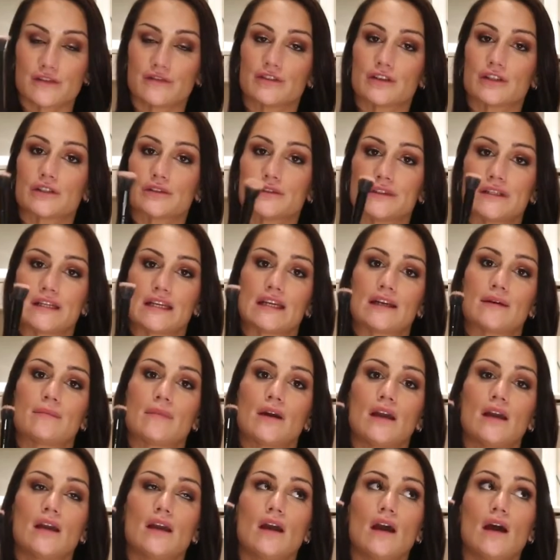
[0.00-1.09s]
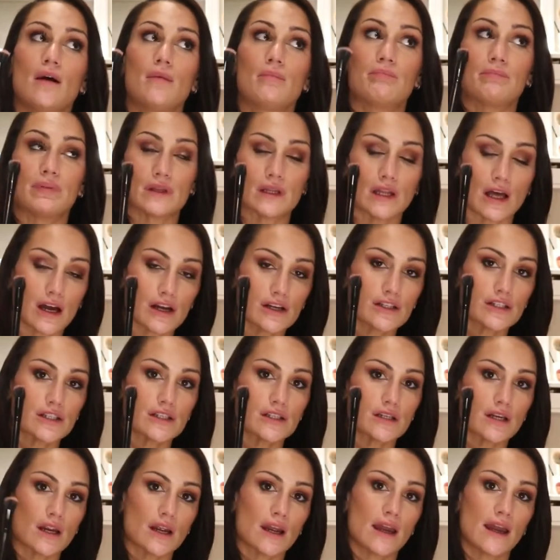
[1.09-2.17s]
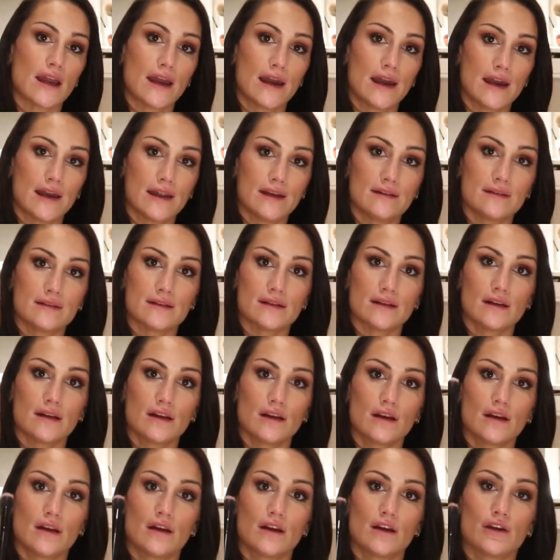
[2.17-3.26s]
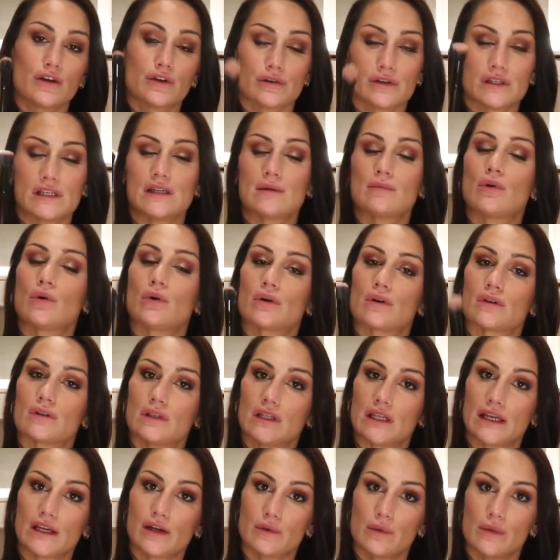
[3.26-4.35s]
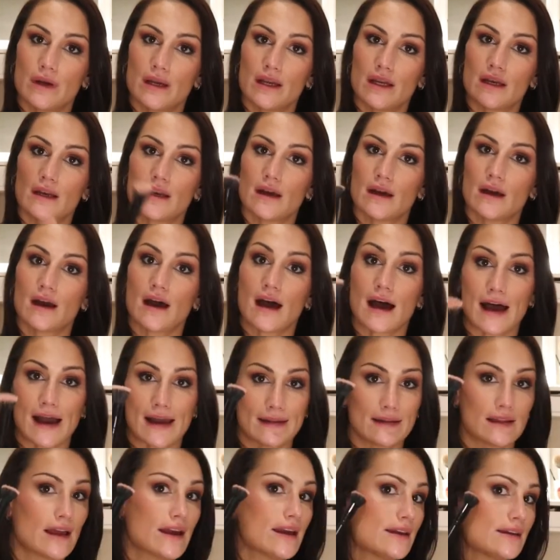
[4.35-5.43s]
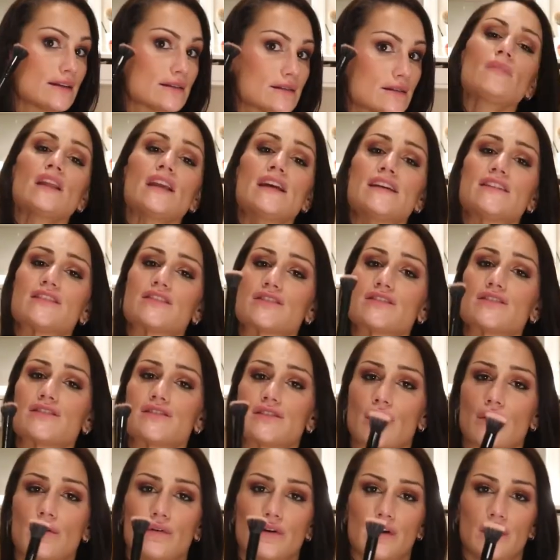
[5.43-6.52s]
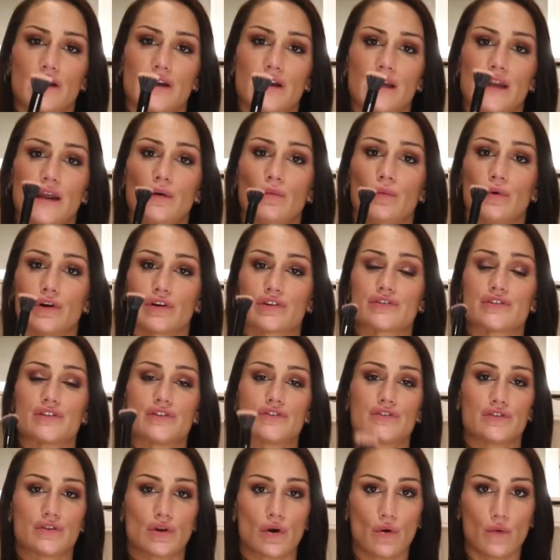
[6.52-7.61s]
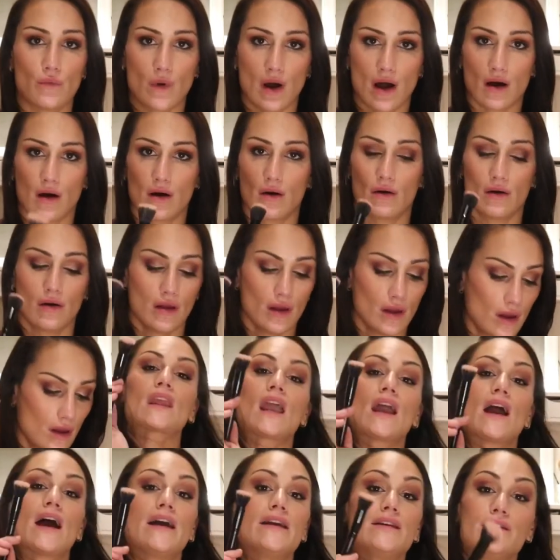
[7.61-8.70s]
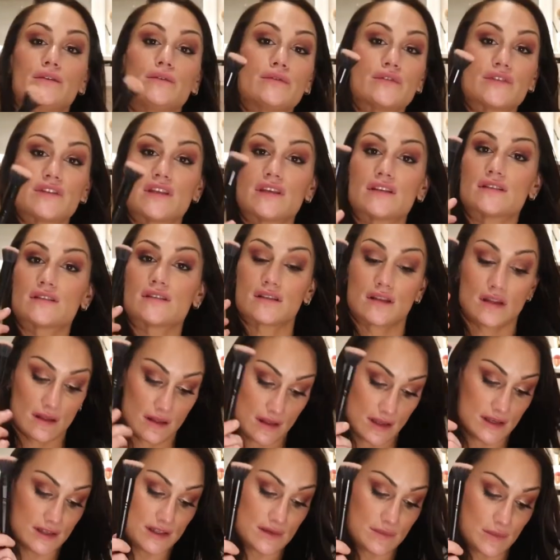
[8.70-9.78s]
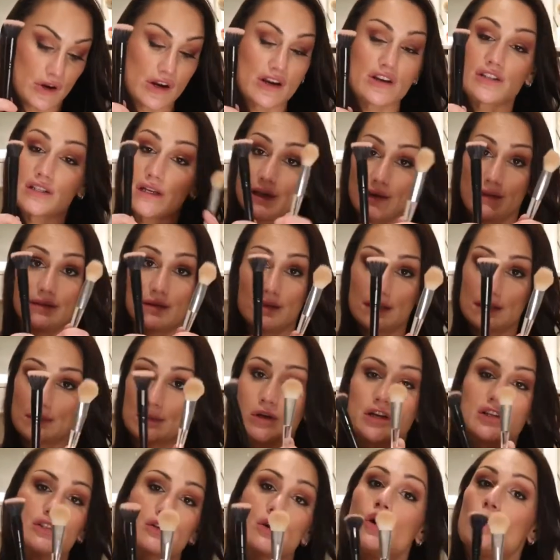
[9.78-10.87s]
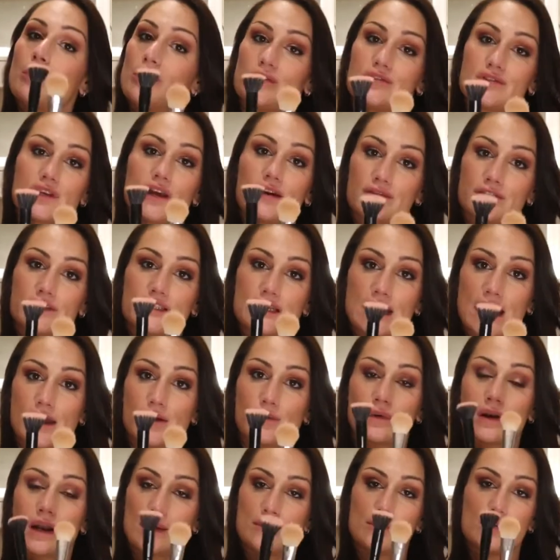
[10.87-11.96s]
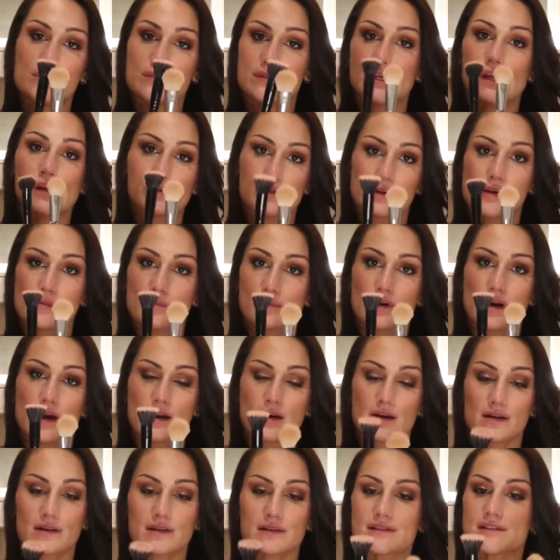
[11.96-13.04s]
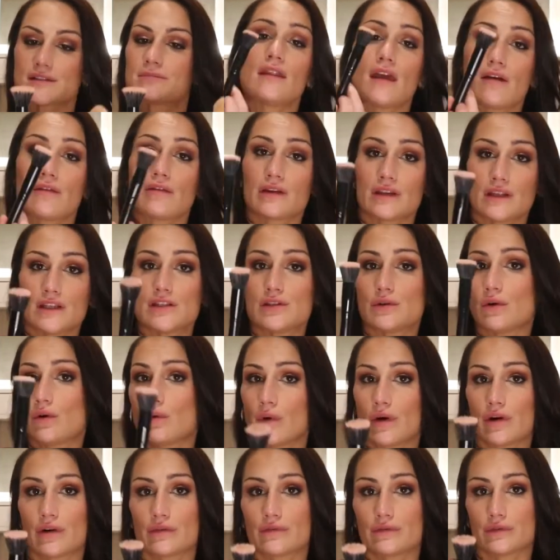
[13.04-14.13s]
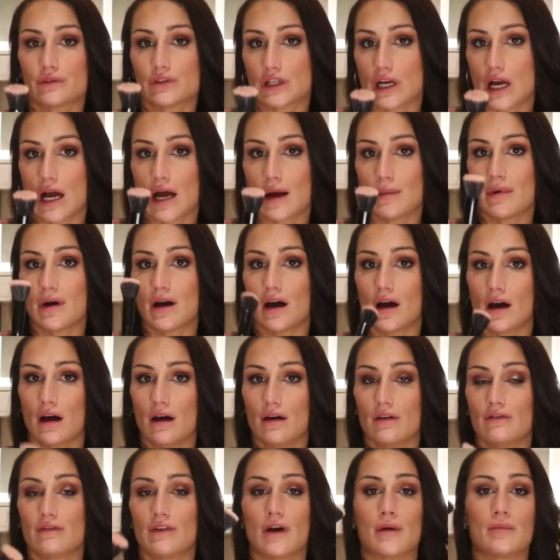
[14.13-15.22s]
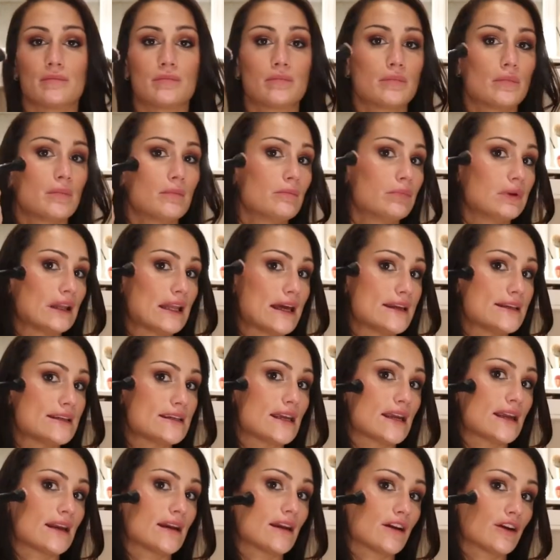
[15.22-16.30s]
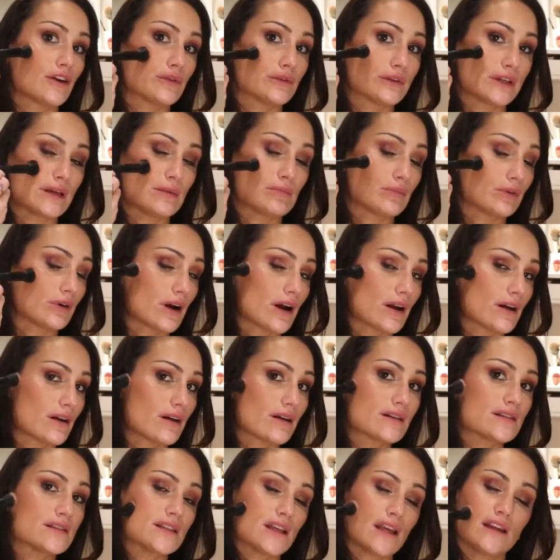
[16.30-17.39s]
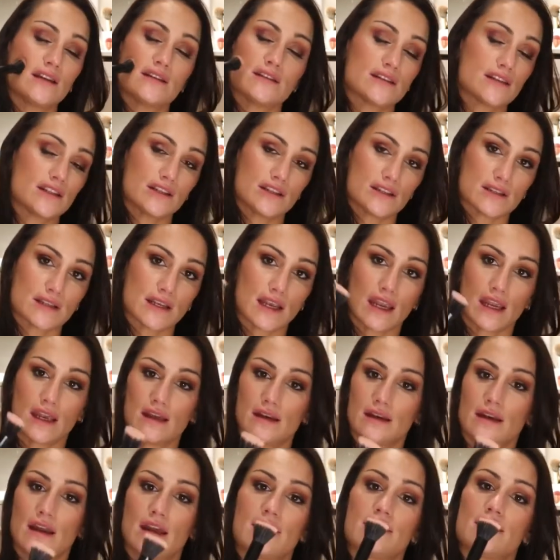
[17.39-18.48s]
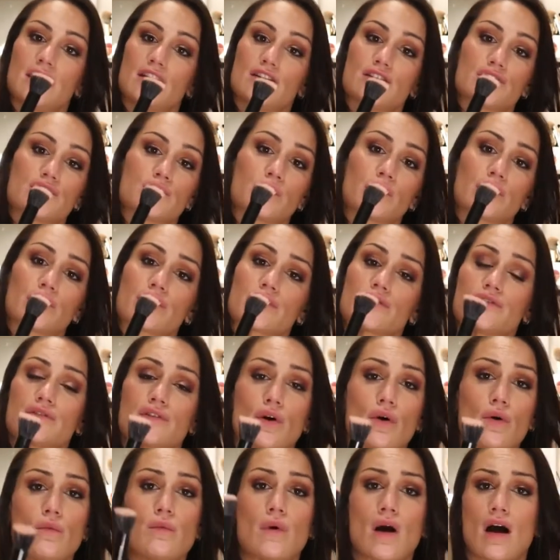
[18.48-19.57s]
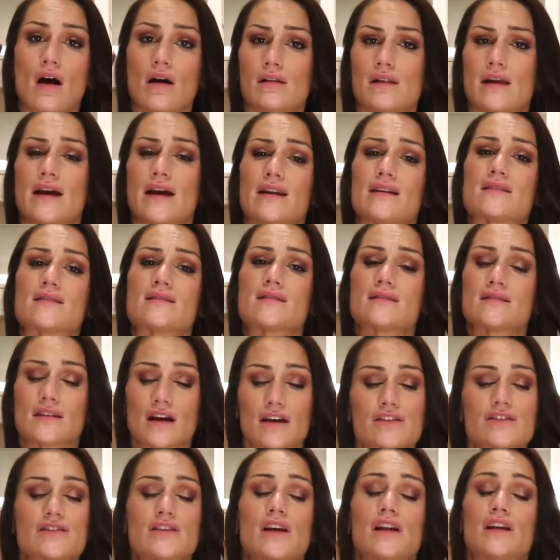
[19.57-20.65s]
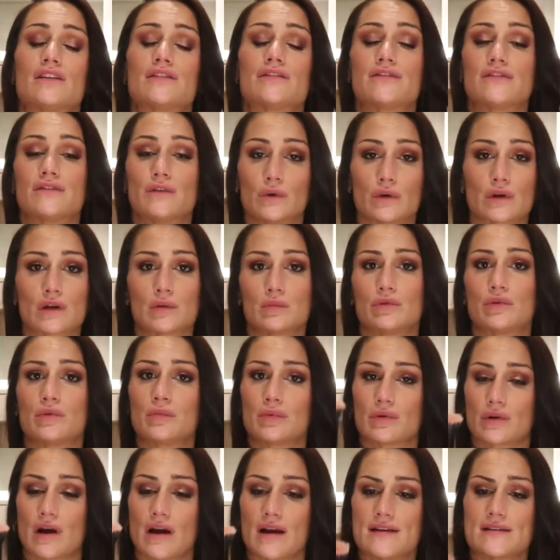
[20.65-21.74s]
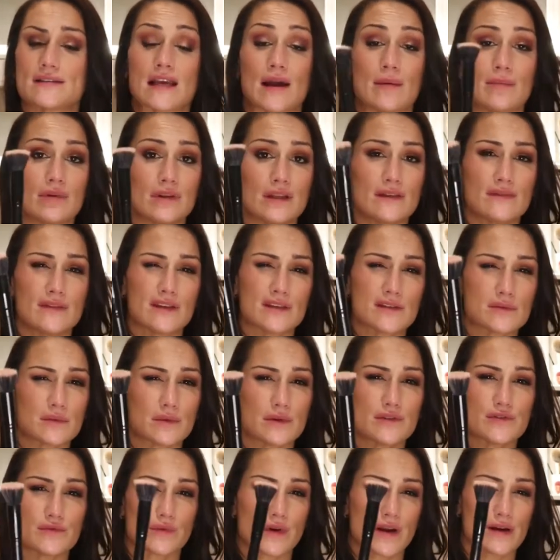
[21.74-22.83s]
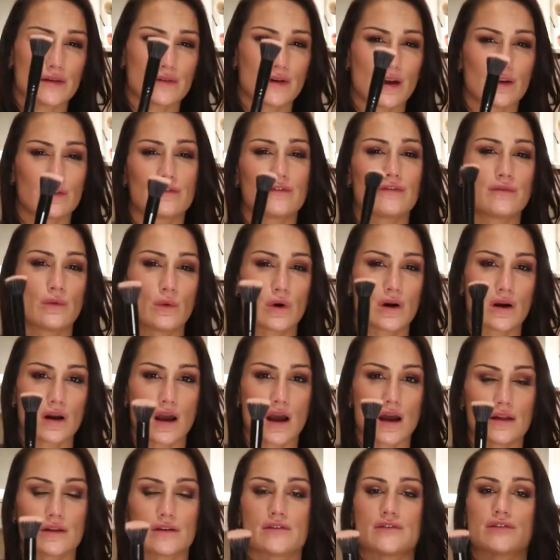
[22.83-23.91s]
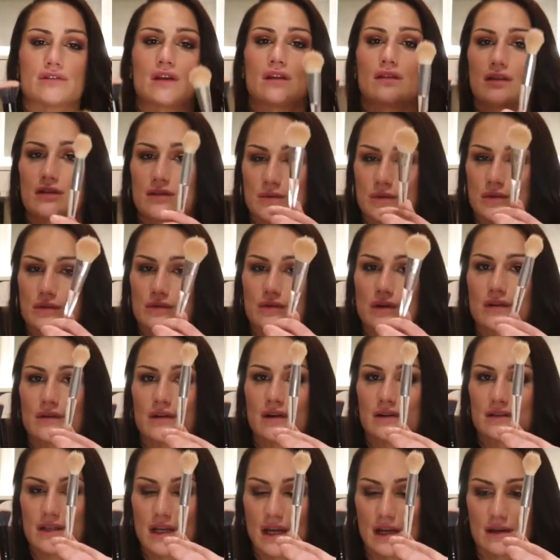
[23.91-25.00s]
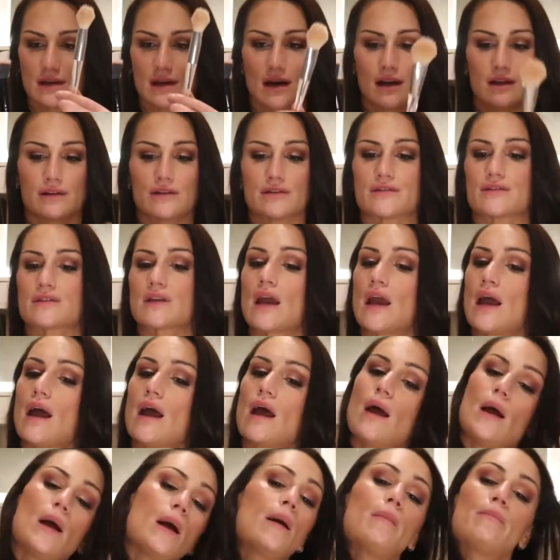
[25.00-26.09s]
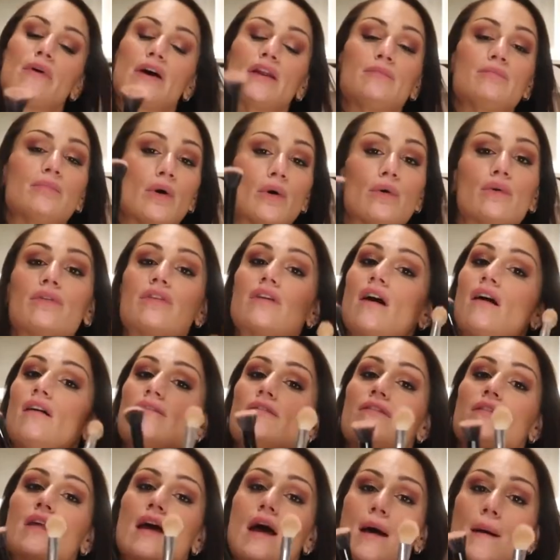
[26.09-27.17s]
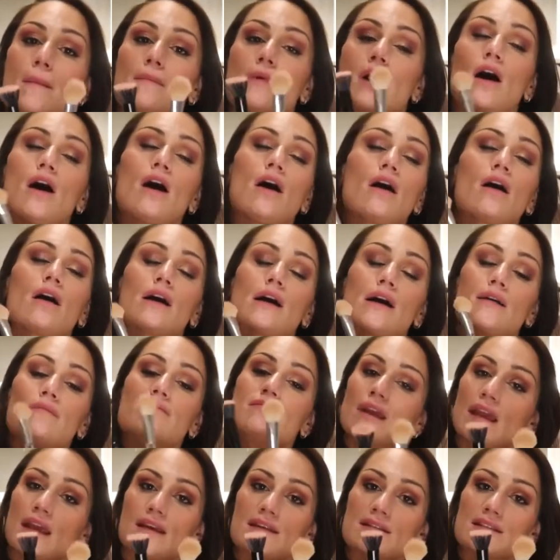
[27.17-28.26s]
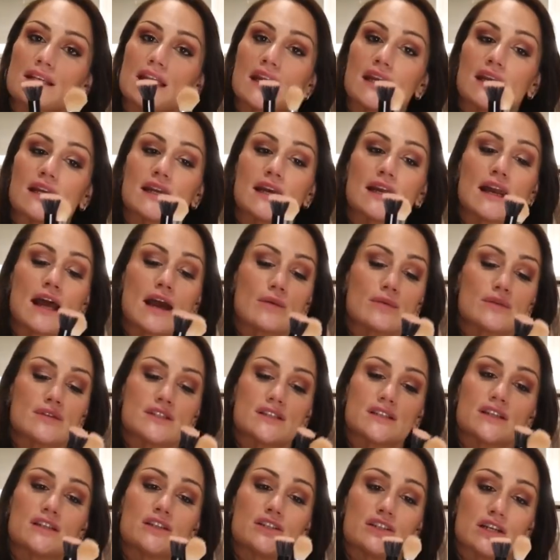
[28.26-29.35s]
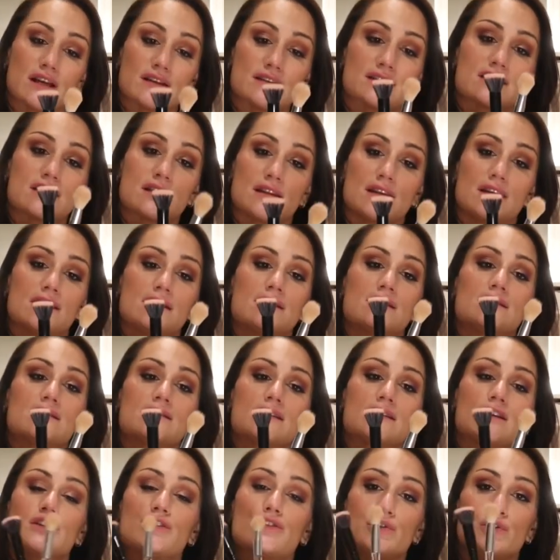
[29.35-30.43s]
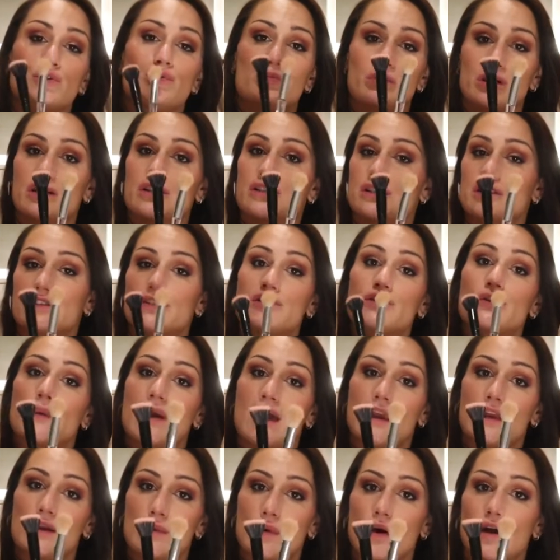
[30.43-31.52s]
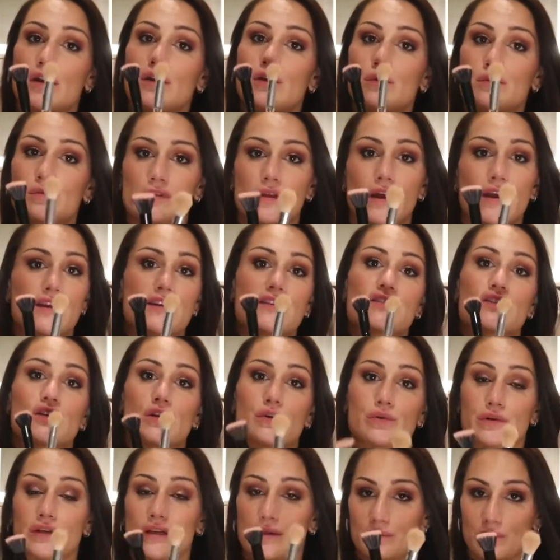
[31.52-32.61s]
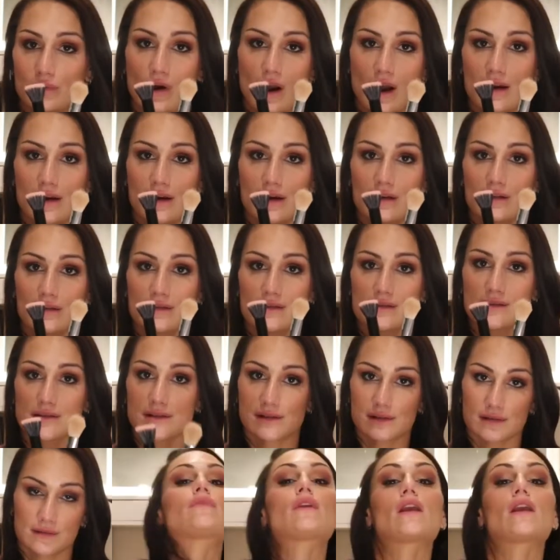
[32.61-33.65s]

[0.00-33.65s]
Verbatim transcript: for cream, blush, and cream or liquid highlight. It's so good. It works so well. I use this, this brush and this brush almost every day when I'm using cream products. They really do a wonderful job of blending cream products into the skin. They just work so well it's such an affordable price. I believe this one's right around $4 and this one's right around $10 but both of them are amazing and I would suggest these two brushes to anyone who likes cream products.